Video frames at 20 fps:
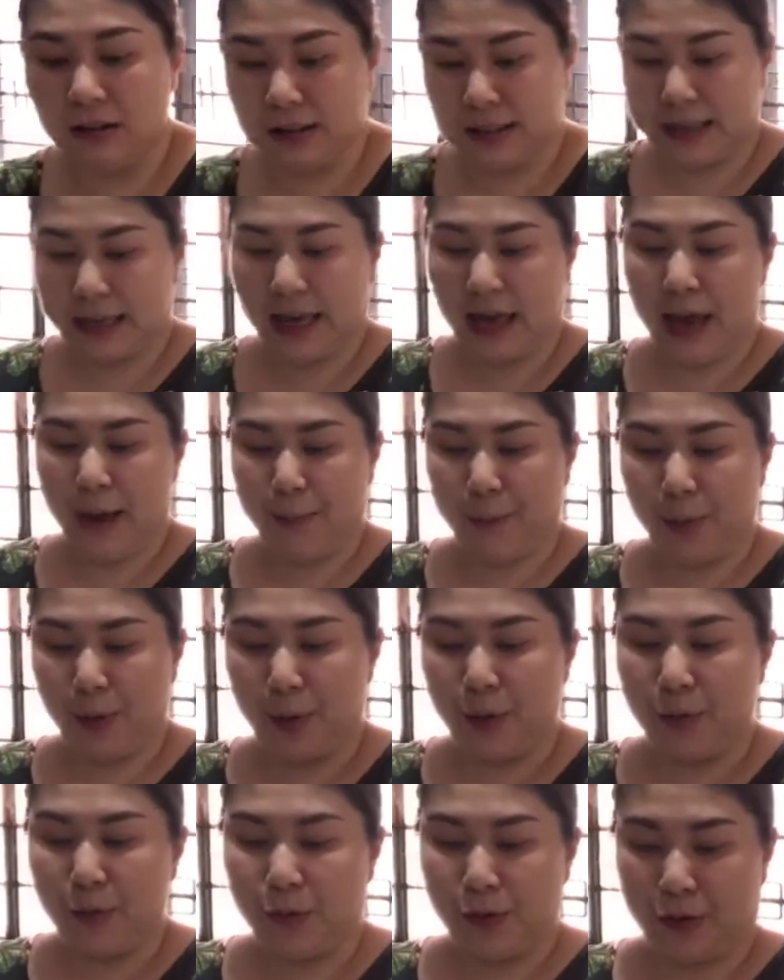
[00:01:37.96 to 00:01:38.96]
the
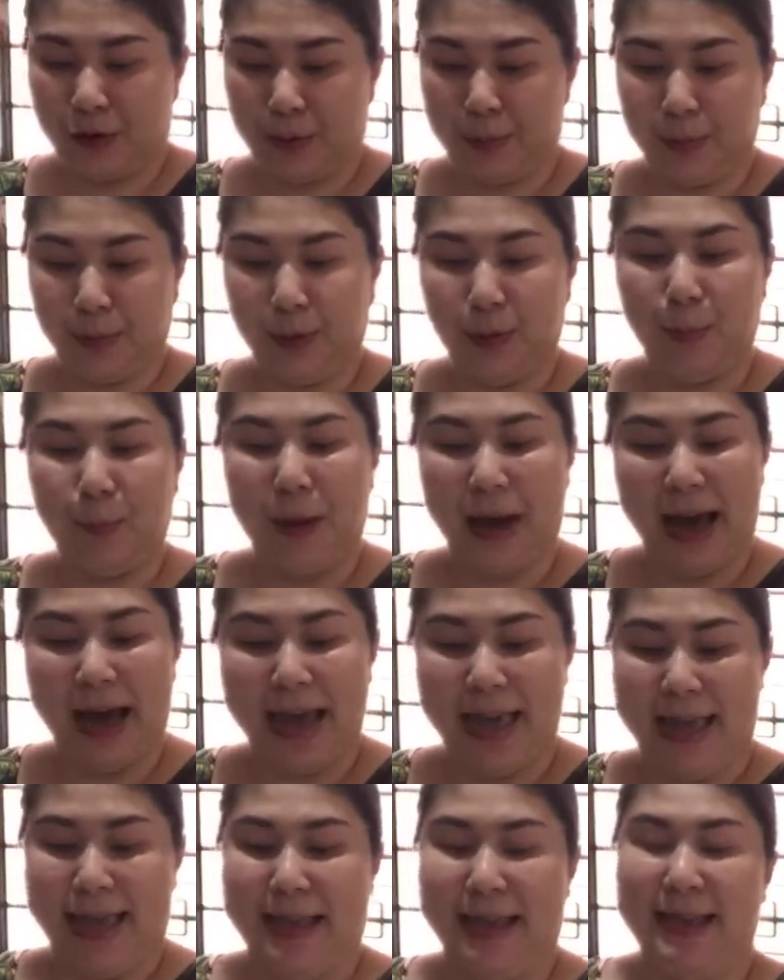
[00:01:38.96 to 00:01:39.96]
apple crumble
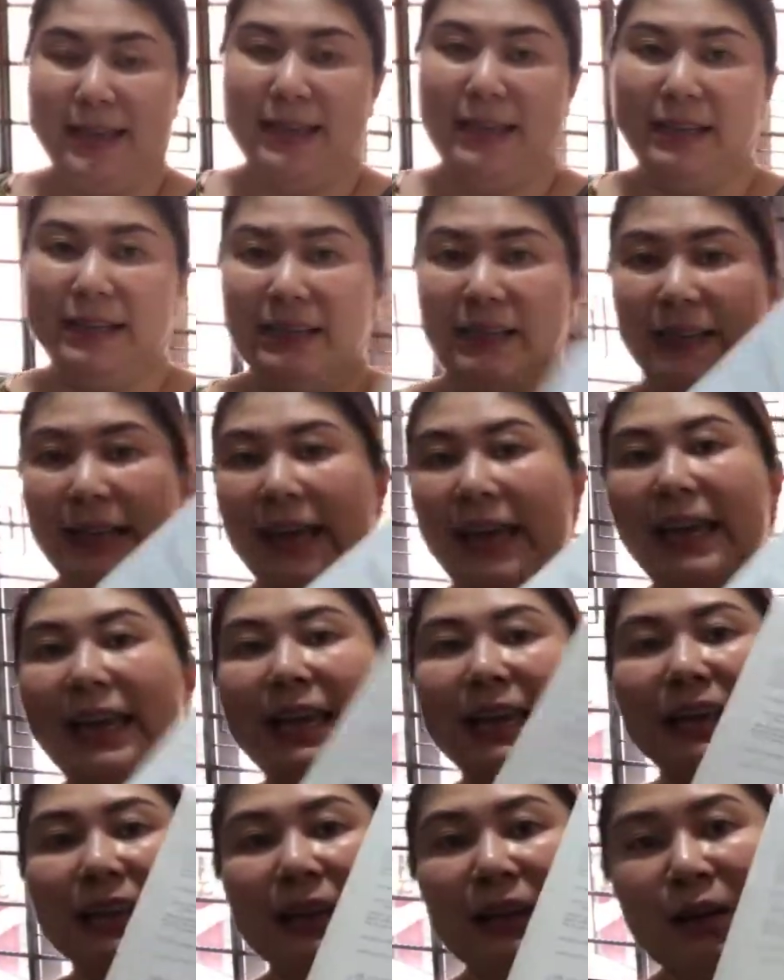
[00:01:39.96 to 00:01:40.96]
pie.
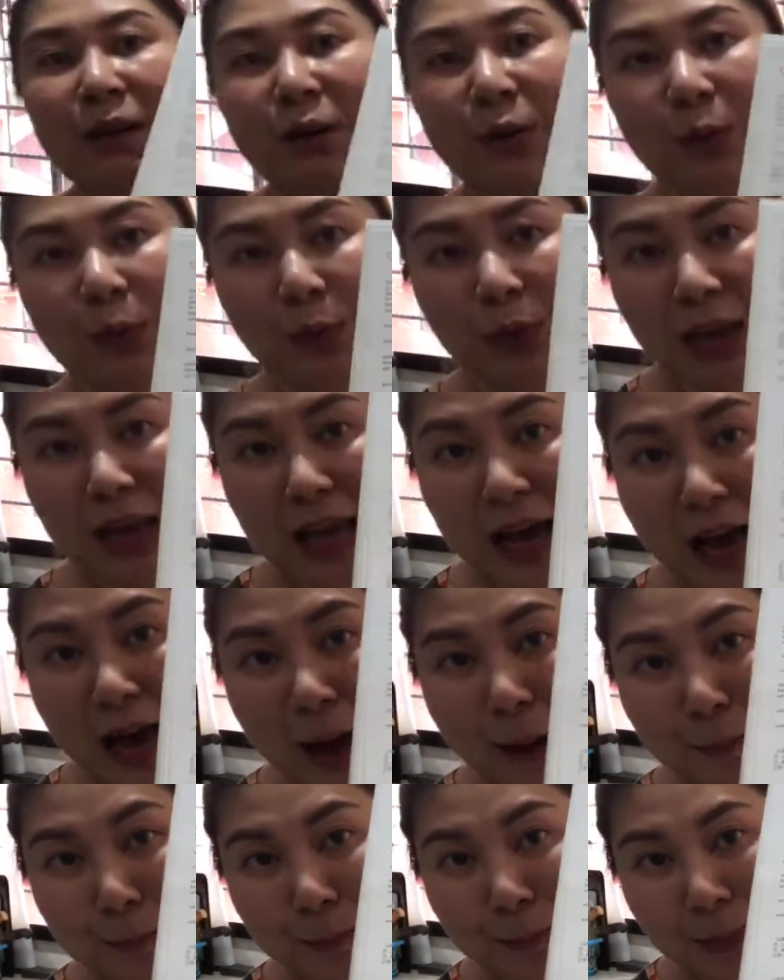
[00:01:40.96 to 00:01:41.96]
Okay, we are
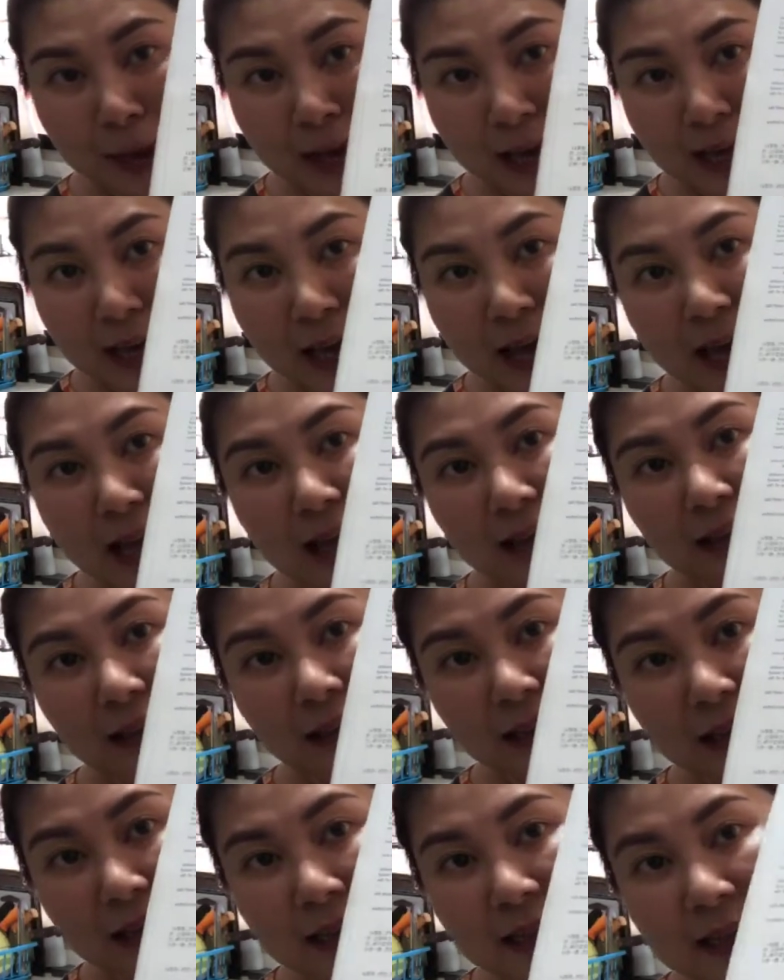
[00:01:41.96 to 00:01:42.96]
making
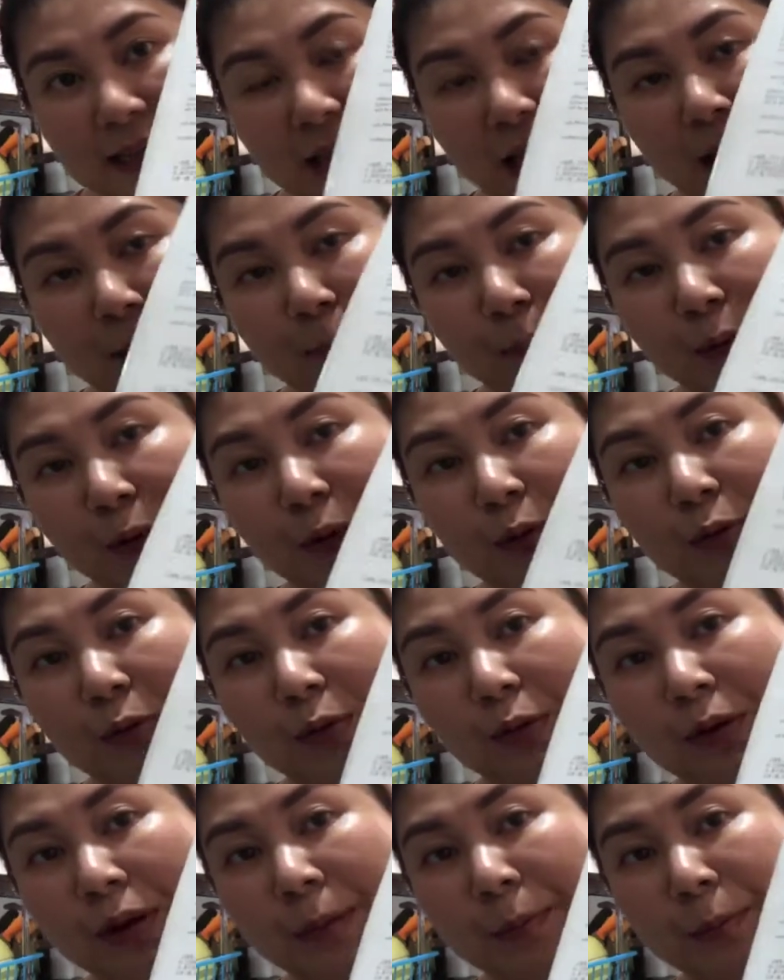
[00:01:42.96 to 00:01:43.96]
this apple
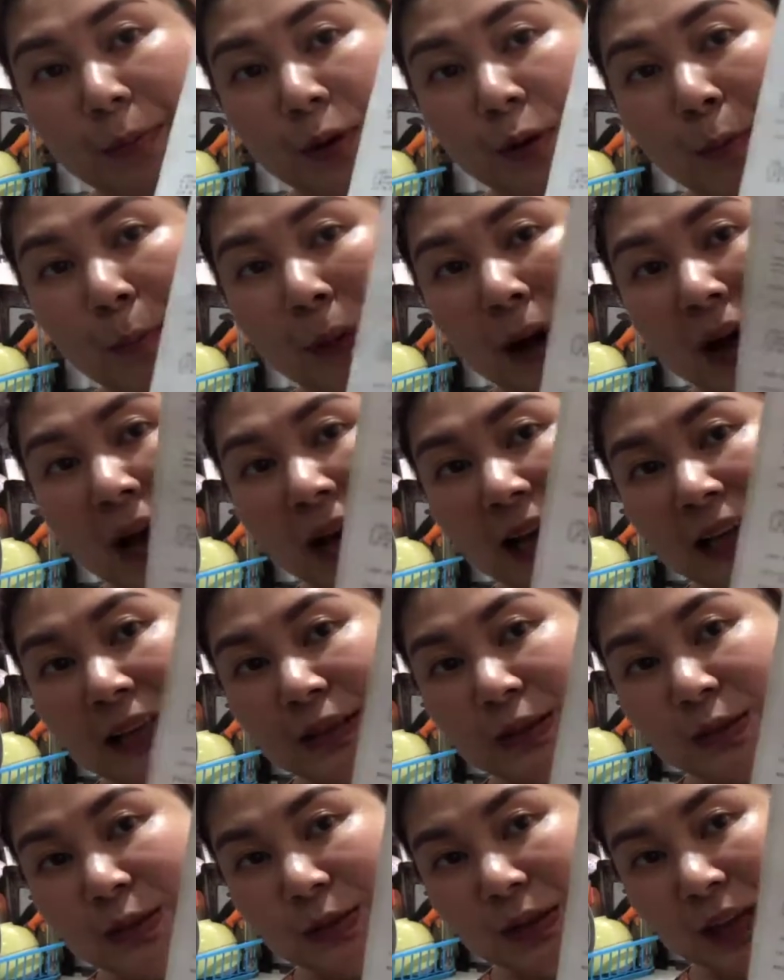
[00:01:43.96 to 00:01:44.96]
crumble pie
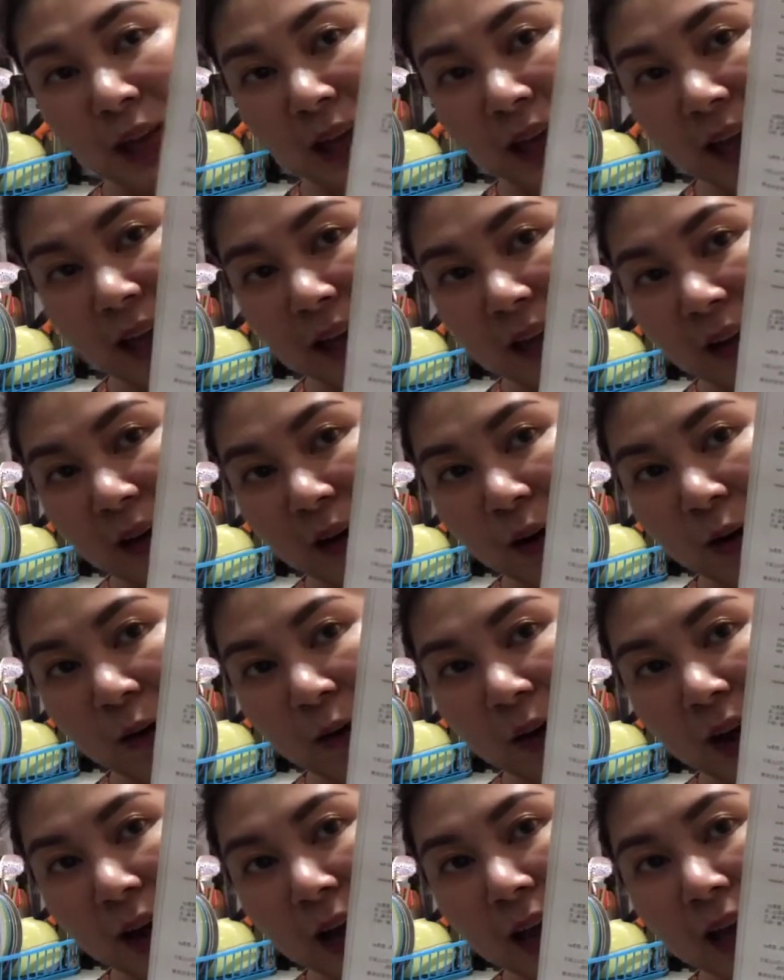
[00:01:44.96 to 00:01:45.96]
today. All
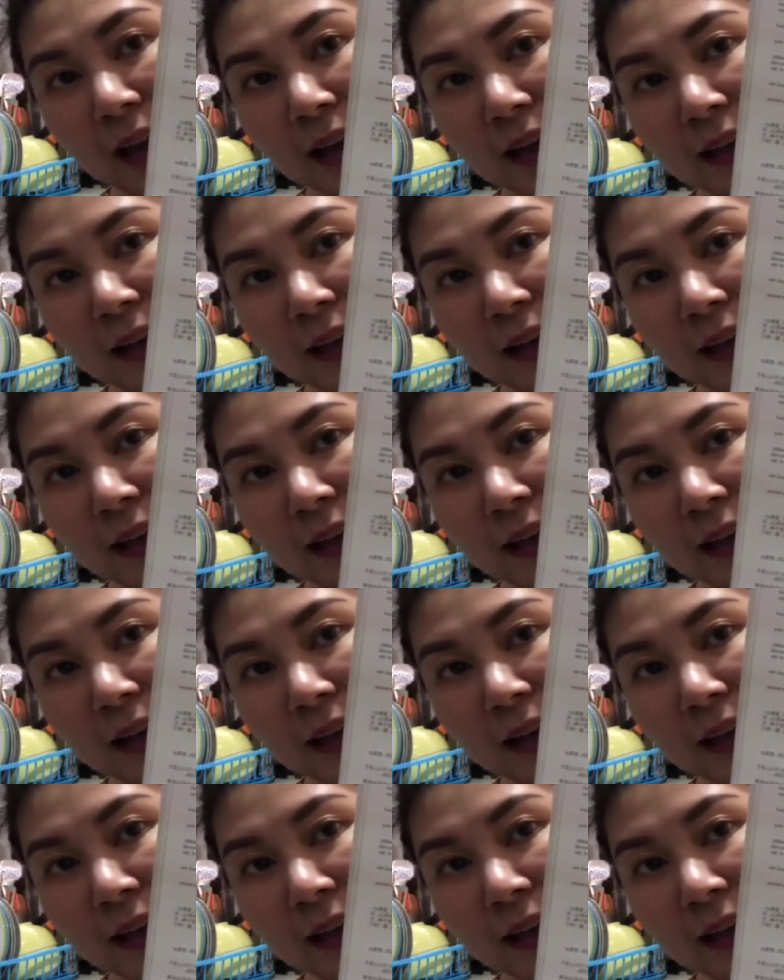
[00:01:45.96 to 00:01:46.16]
right,